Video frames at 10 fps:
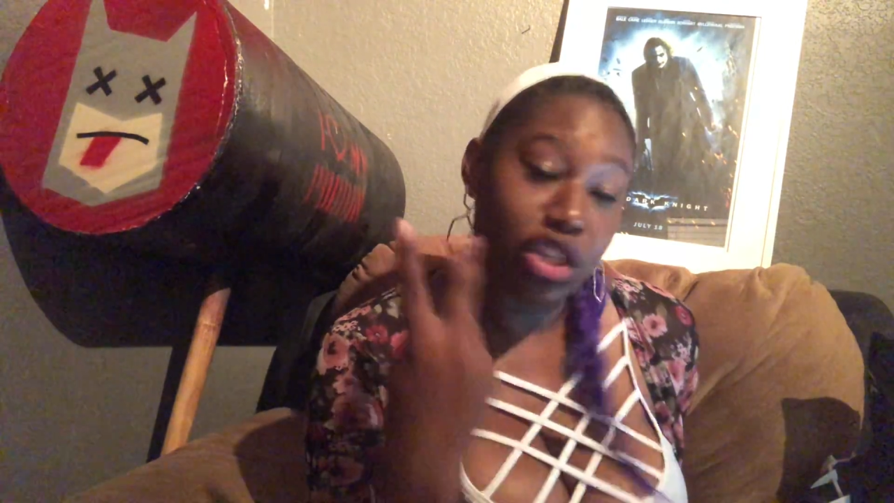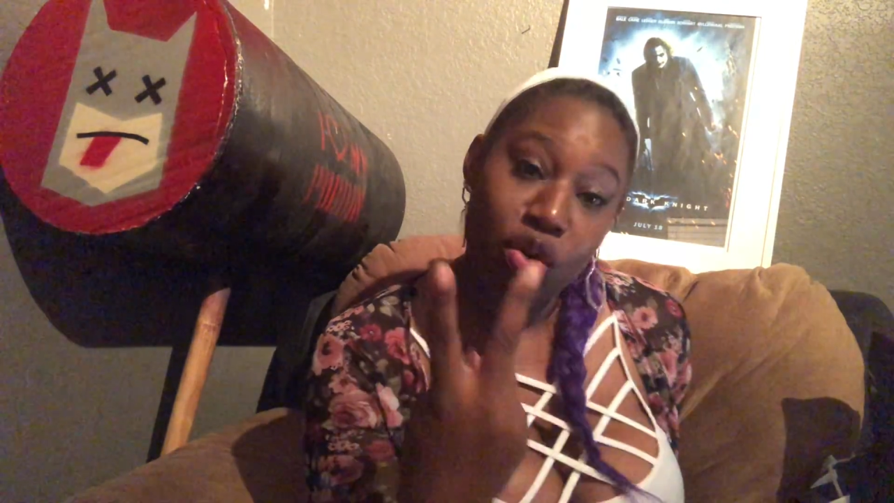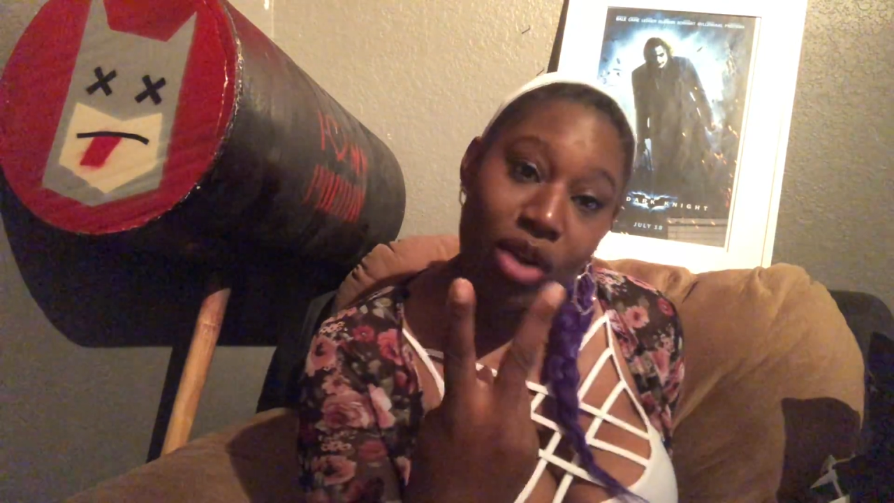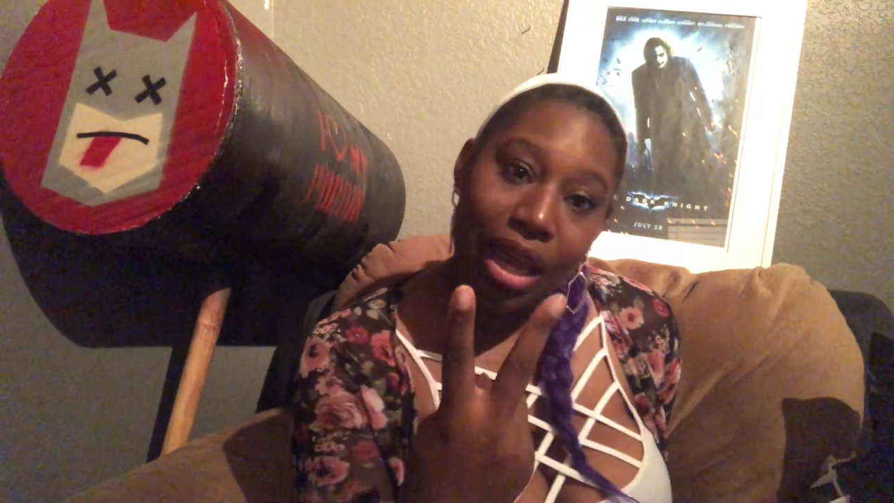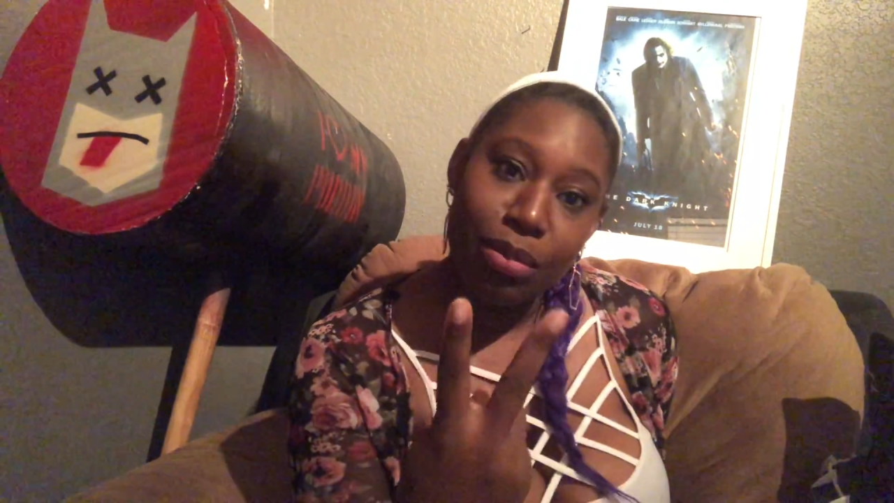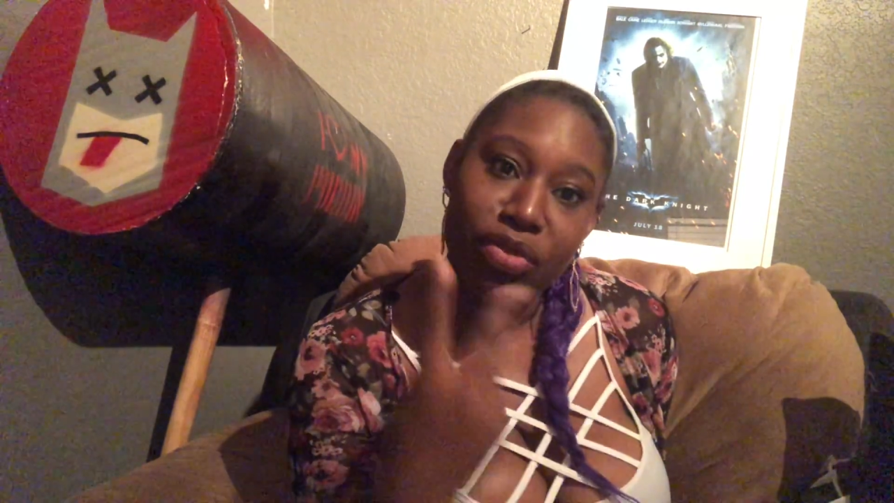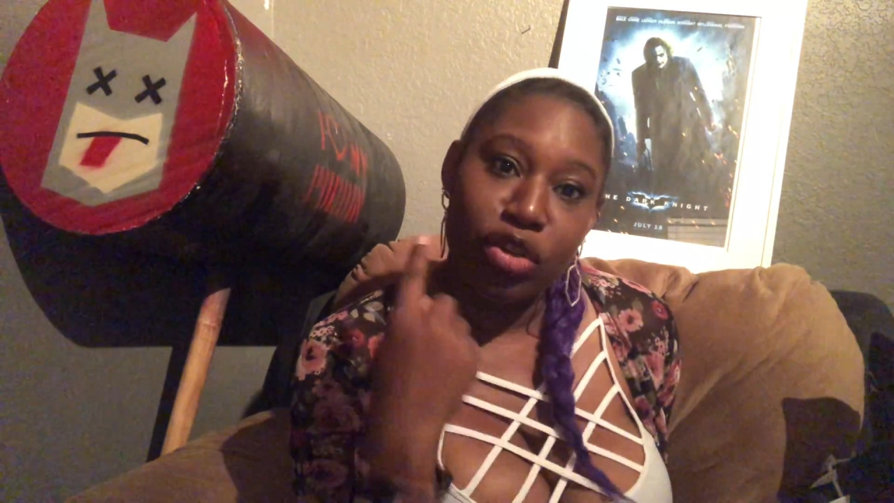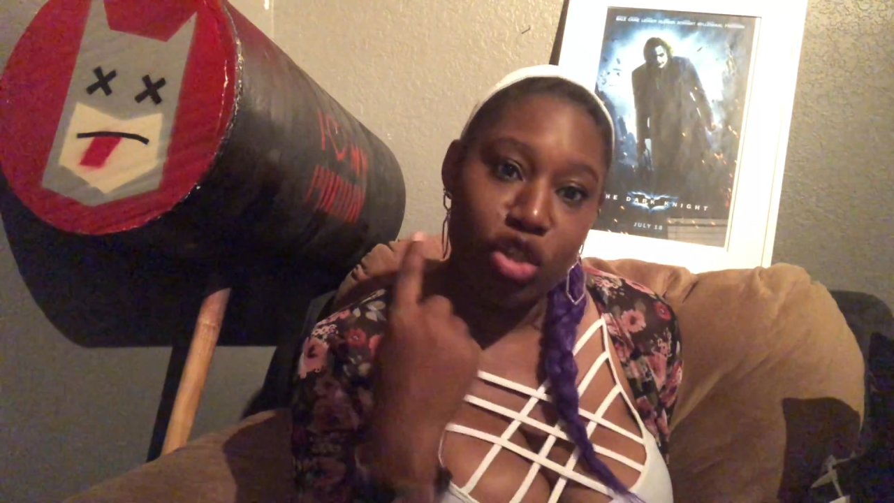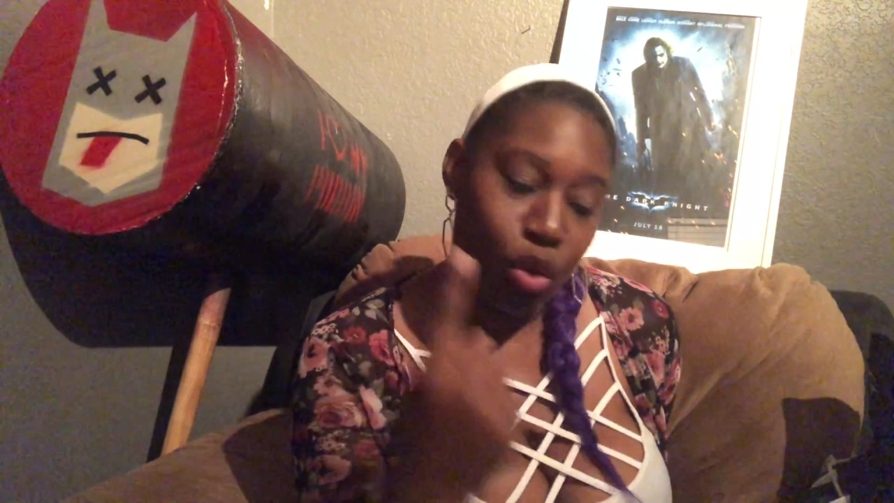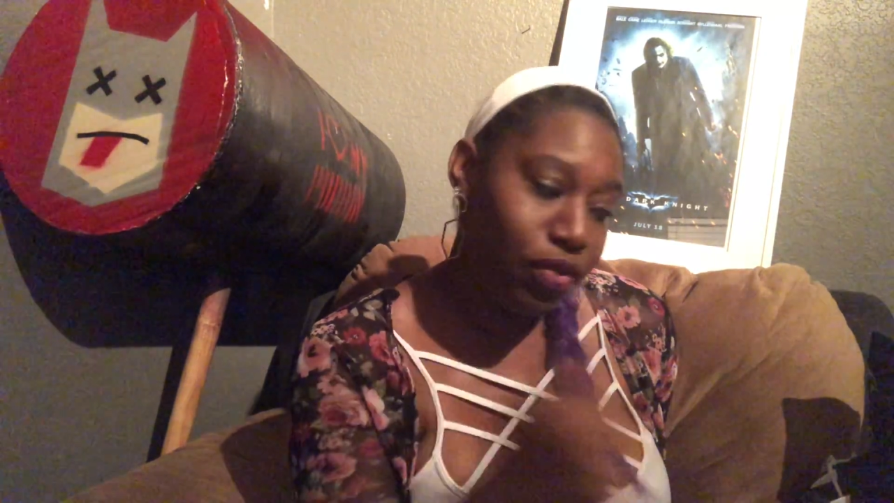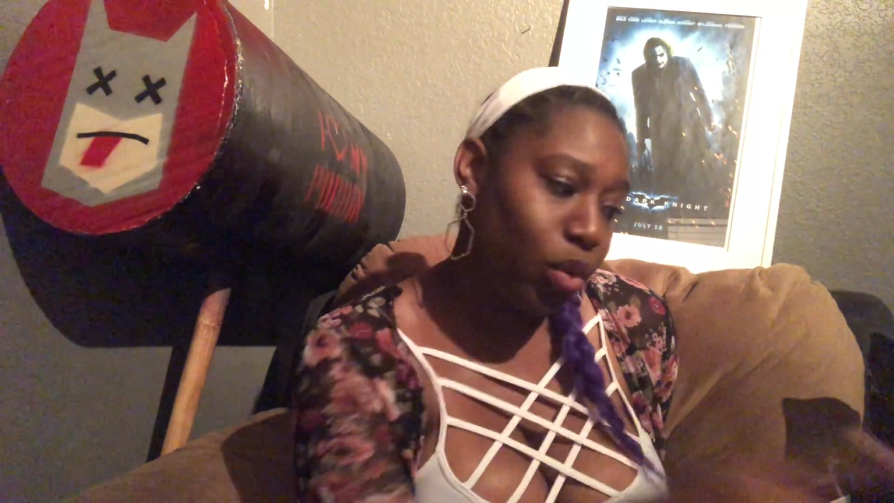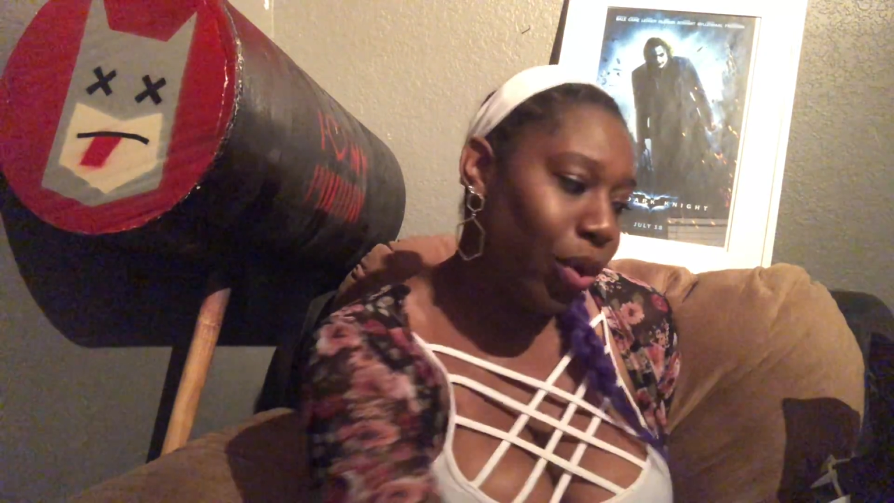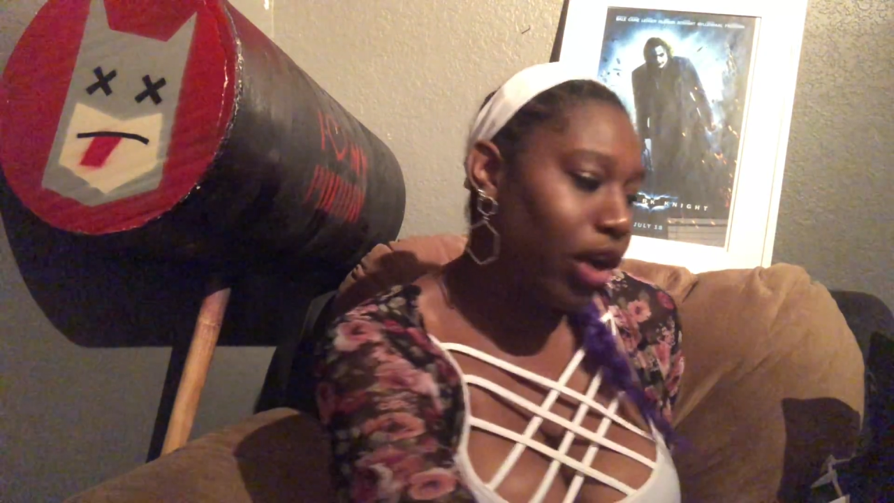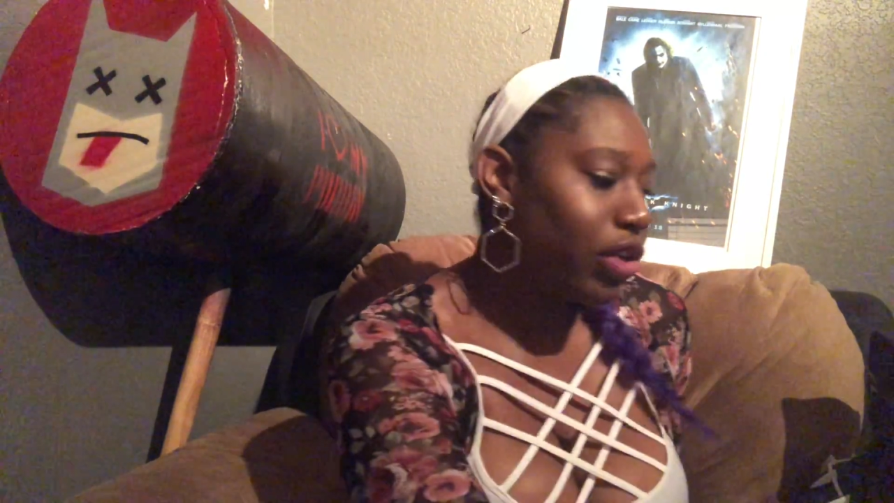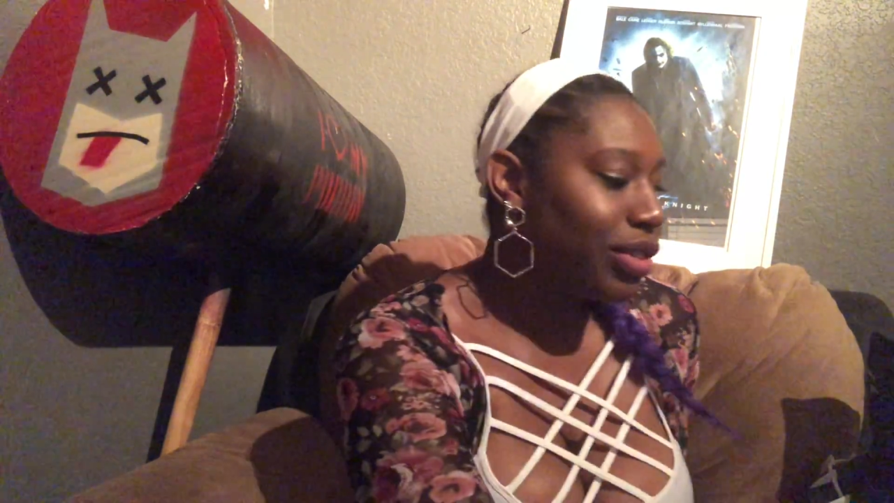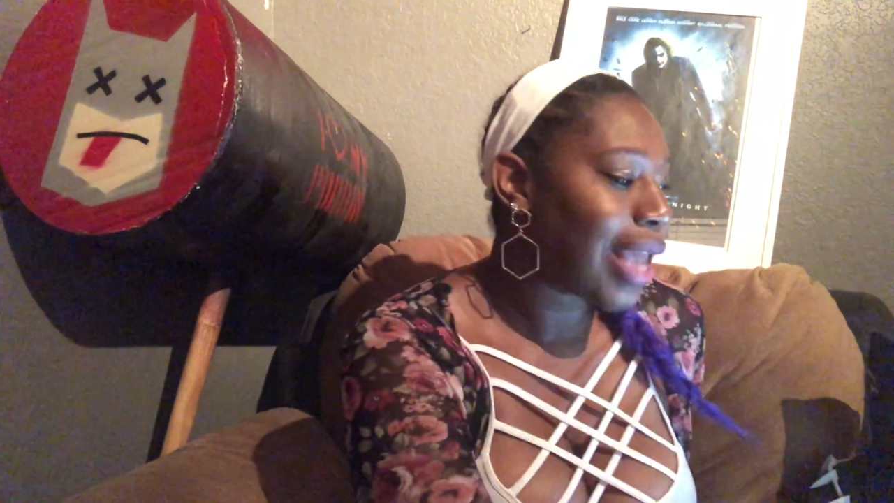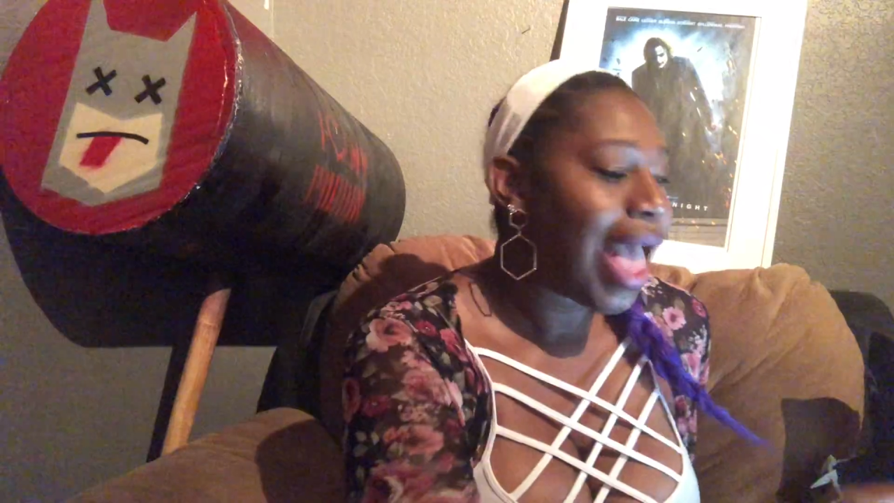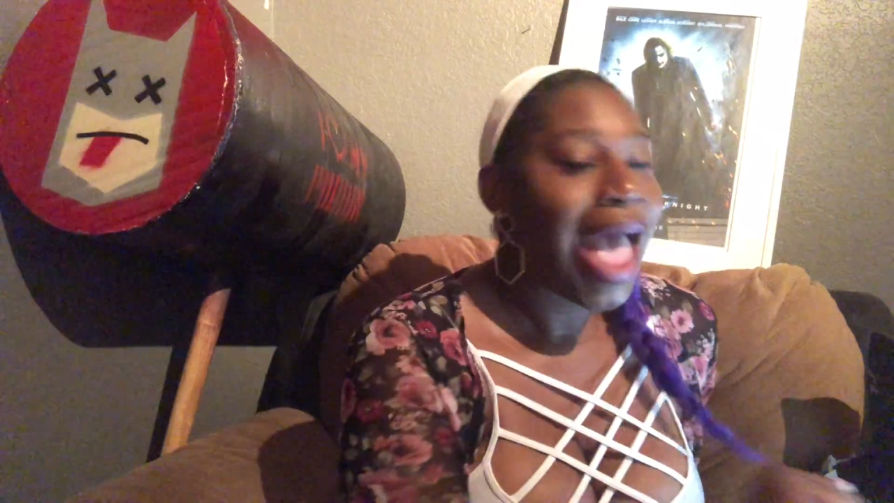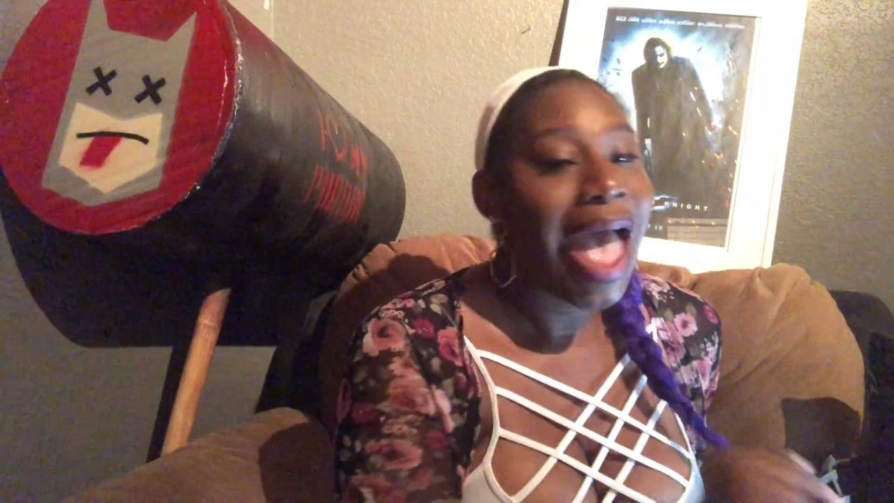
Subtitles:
2 names for 2 of the winners,